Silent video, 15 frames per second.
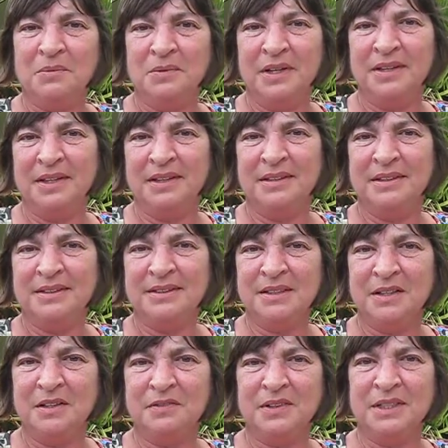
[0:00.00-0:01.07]
with in the
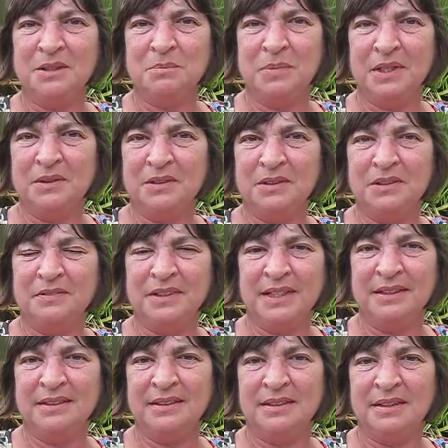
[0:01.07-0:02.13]
service because of his